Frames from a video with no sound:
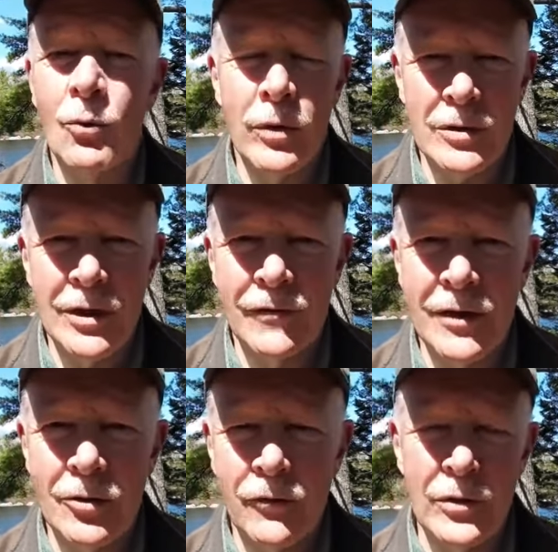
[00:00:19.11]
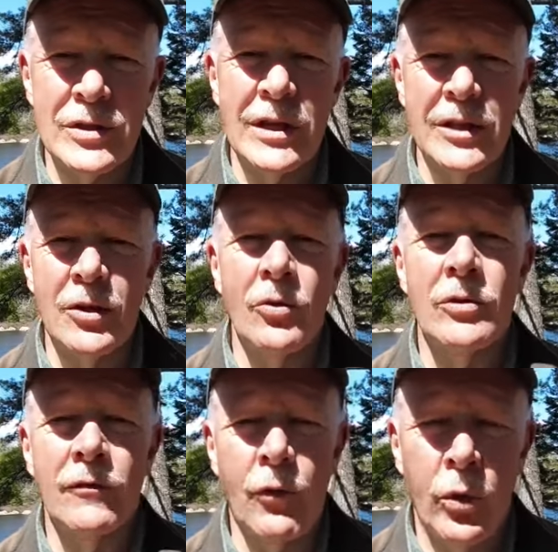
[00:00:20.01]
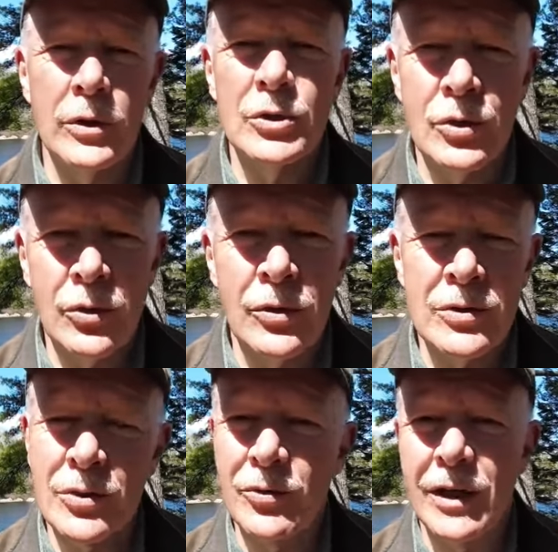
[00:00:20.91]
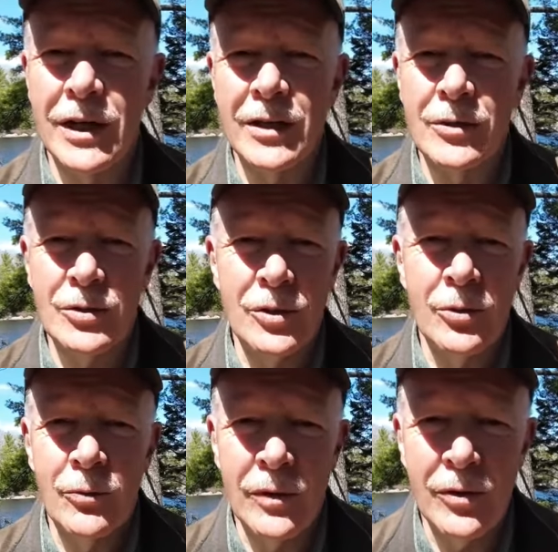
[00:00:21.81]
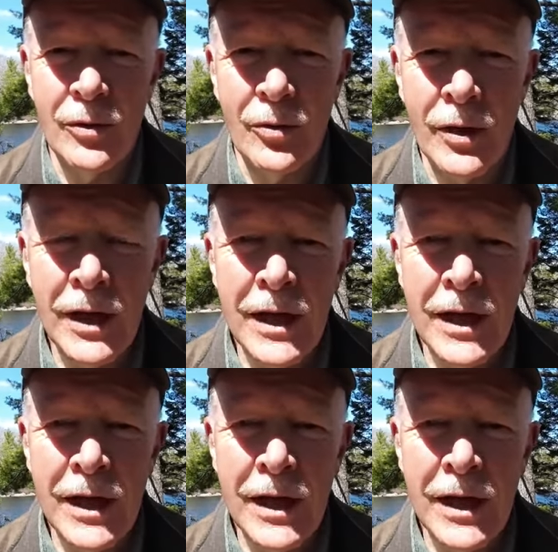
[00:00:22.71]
Work Tuff Gear for sending out the Voyageur so that I could share it with you.